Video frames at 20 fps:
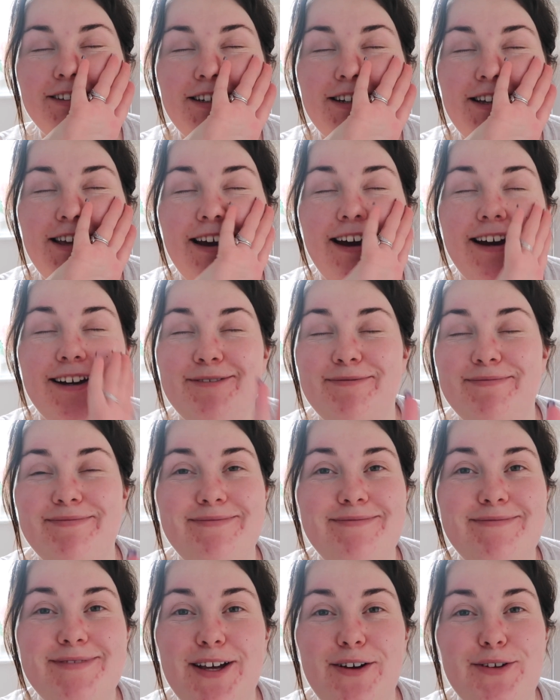yeah,
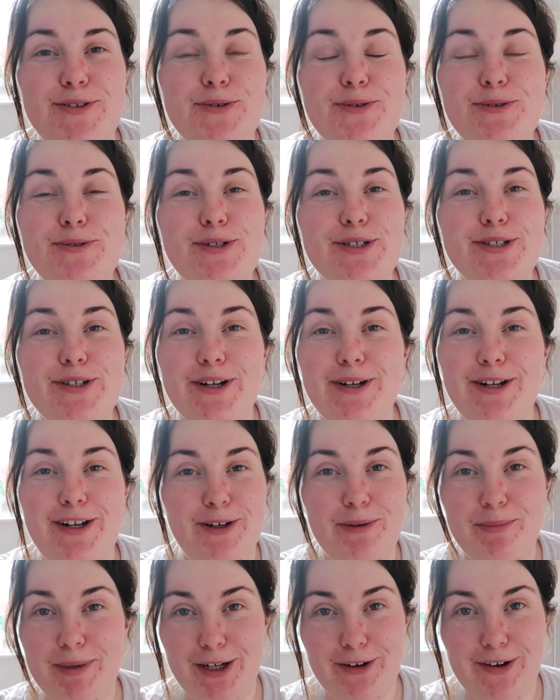so it's all just gone a
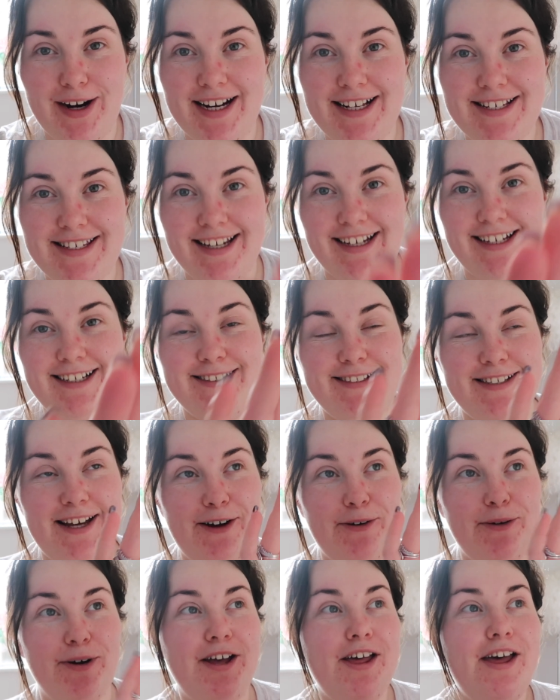little bit crazy.
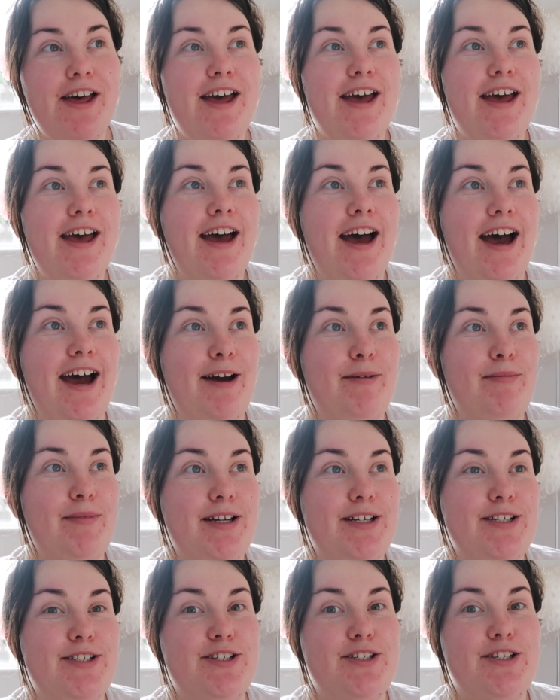So
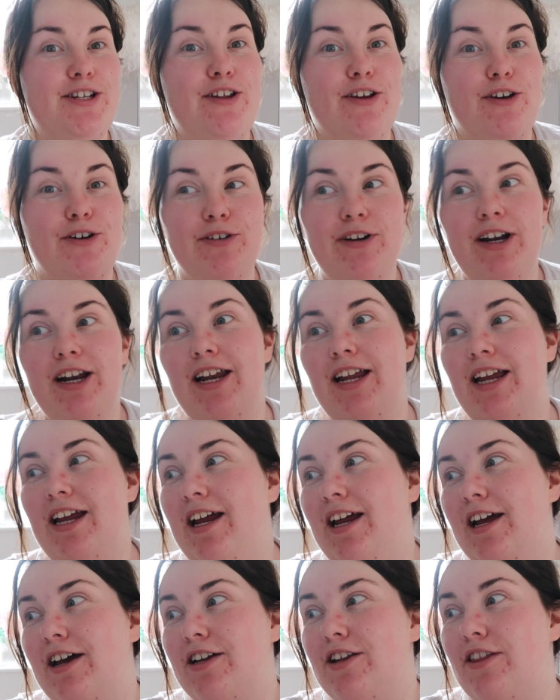it's
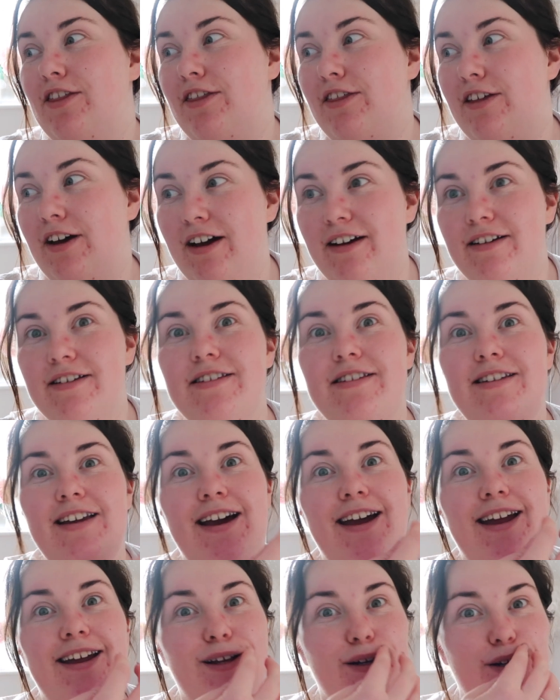currently
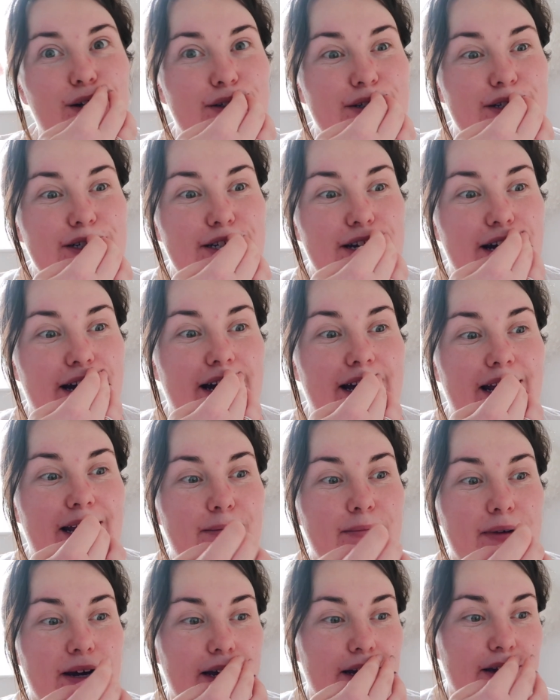Thursday
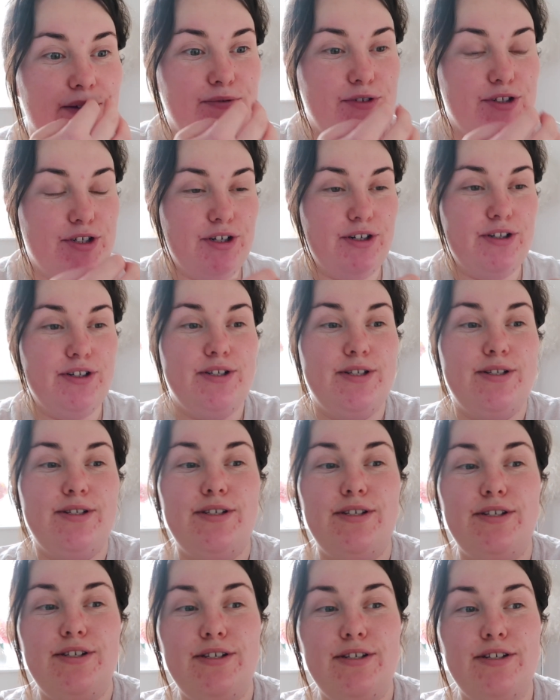lunchtime. I have
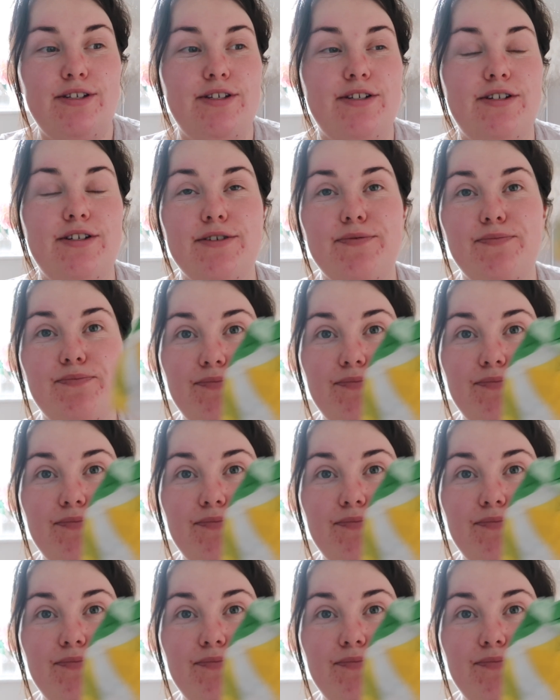just